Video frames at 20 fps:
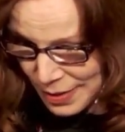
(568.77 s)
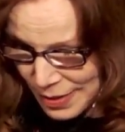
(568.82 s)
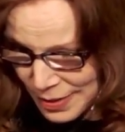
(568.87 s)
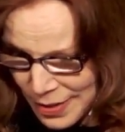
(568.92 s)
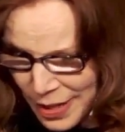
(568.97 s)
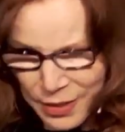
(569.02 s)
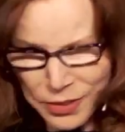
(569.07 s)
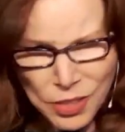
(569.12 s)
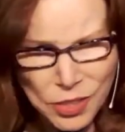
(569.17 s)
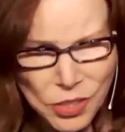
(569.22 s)

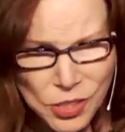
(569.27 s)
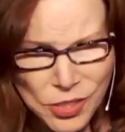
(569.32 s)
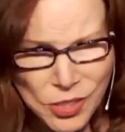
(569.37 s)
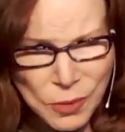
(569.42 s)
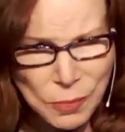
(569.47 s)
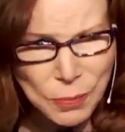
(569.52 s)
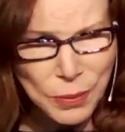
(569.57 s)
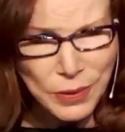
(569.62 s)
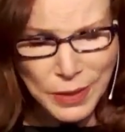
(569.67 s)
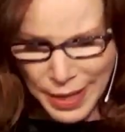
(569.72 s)
not to
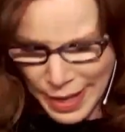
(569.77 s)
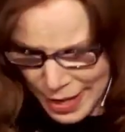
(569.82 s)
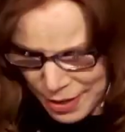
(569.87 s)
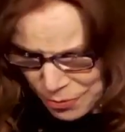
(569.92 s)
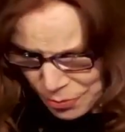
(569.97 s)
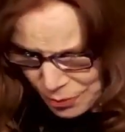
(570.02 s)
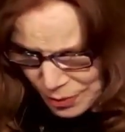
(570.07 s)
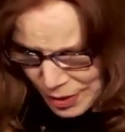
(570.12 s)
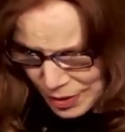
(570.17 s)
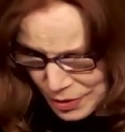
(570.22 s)
just play
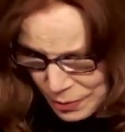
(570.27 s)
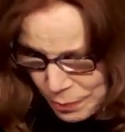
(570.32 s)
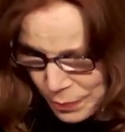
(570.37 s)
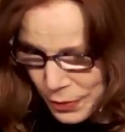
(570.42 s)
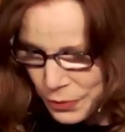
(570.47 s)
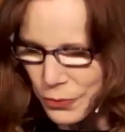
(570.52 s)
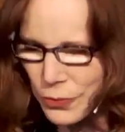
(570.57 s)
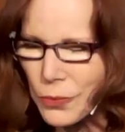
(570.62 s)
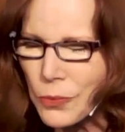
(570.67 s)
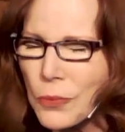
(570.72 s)
with, but
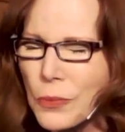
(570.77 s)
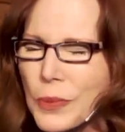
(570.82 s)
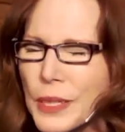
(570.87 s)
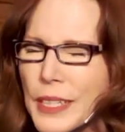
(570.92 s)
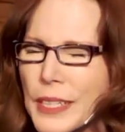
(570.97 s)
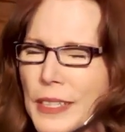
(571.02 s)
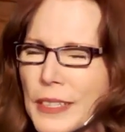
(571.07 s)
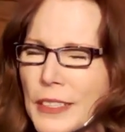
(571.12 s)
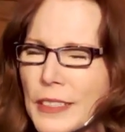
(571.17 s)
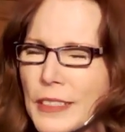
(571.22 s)

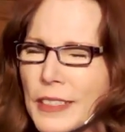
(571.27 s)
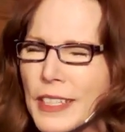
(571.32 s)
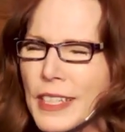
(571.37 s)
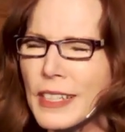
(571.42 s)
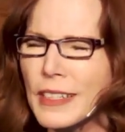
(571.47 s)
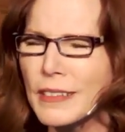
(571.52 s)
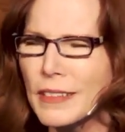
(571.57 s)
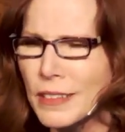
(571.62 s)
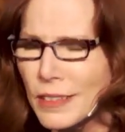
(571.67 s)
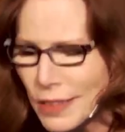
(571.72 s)

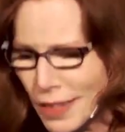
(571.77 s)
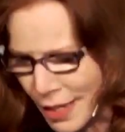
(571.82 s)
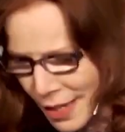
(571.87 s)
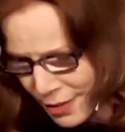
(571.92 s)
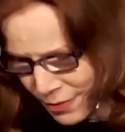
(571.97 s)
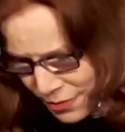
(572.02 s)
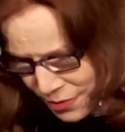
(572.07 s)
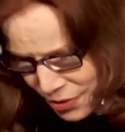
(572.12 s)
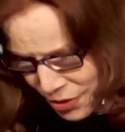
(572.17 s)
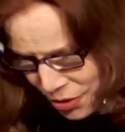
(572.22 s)
really
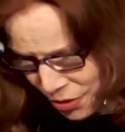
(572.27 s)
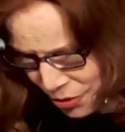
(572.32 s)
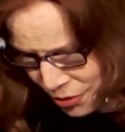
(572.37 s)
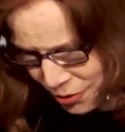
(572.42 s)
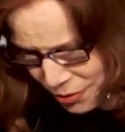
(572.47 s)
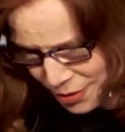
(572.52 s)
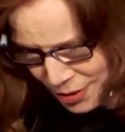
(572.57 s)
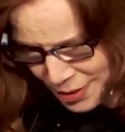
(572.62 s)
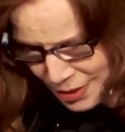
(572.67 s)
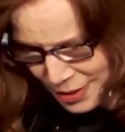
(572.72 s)
loves you,
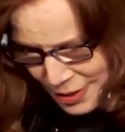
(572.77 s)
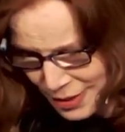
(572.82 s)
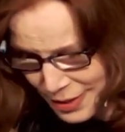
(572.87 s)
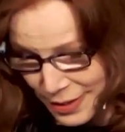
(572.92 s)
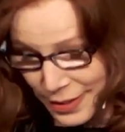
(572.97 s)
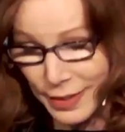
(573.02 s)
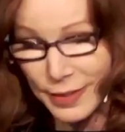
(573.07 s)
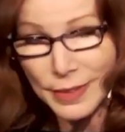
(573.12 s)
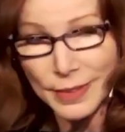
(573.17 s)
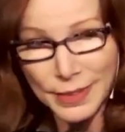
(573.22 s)

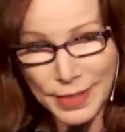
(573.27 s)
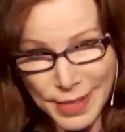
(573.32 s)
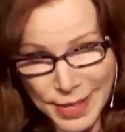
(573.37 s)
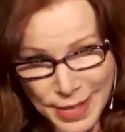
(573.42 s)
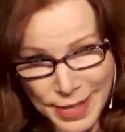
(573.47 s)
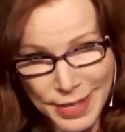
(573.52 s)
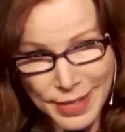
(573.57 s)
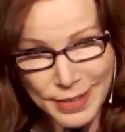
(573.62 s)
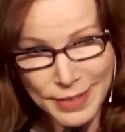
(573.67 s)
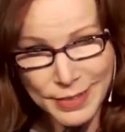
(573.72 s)

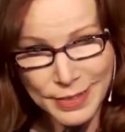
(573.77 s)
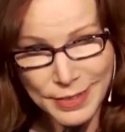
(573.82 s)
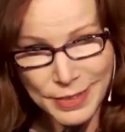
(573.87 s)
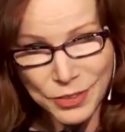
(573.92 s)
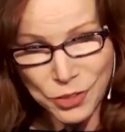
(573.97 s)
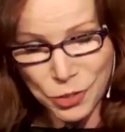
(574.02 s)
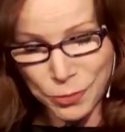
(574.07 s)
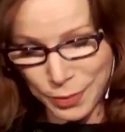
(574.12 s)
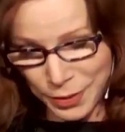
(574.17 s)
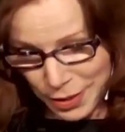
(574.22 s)
then
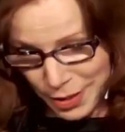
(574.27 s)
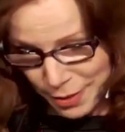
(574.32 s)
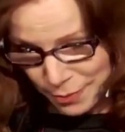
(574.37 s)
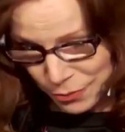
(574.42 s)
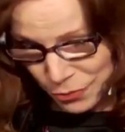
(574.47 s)
you become